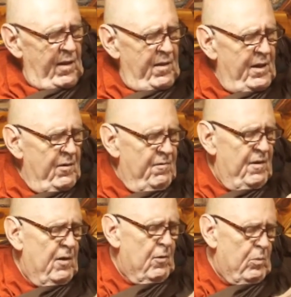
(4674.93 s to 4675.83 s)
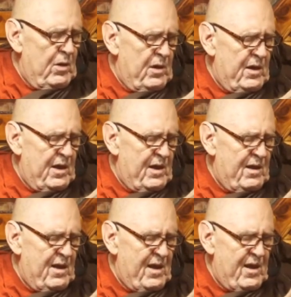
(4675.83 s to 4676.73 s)
Then the Venerable
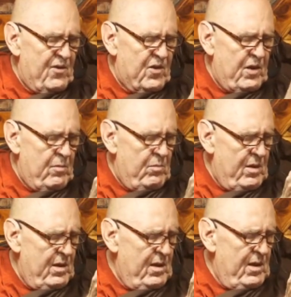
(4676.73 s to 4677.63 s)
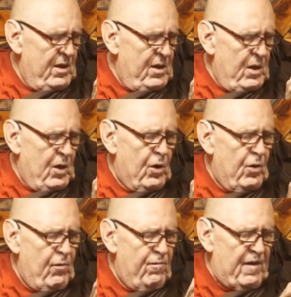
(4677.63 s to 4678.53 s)
Ananda asked him, Are
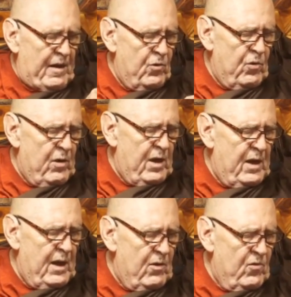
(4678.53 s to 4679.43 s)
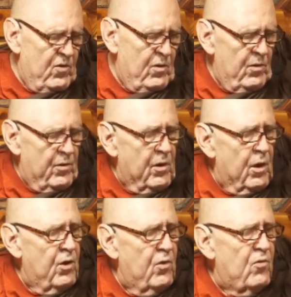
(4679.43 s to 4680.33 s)
you foundering, householder?
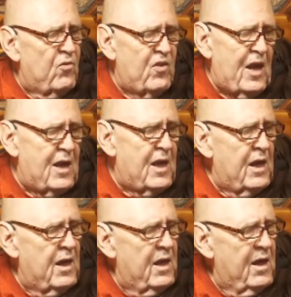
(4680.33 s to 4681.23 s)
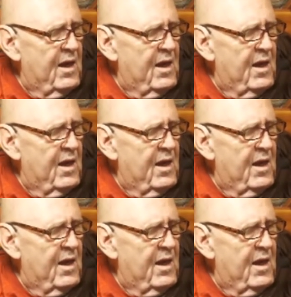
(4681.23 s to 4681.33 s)
Are you sinking?